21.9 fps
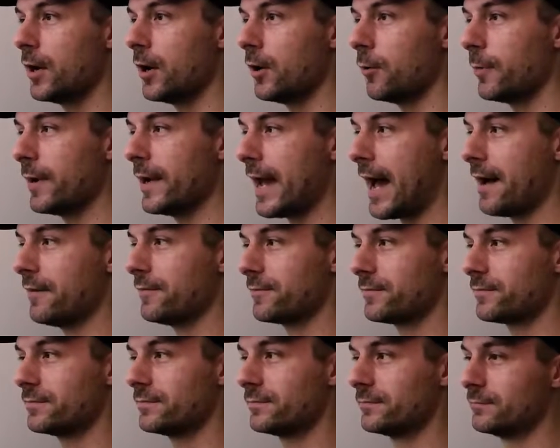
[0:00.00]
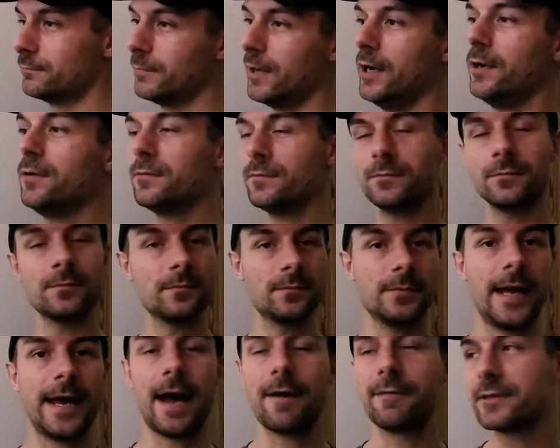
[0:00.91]
We have, well,
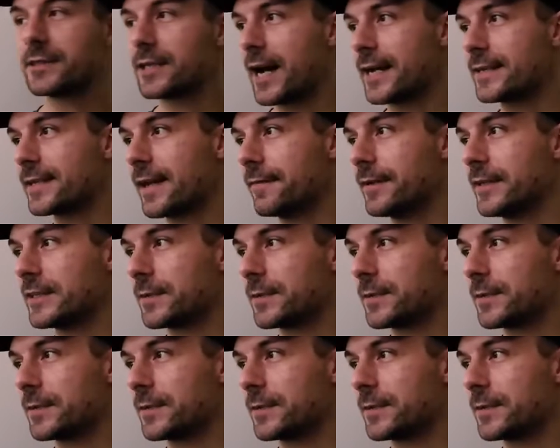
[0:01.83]
they advertise having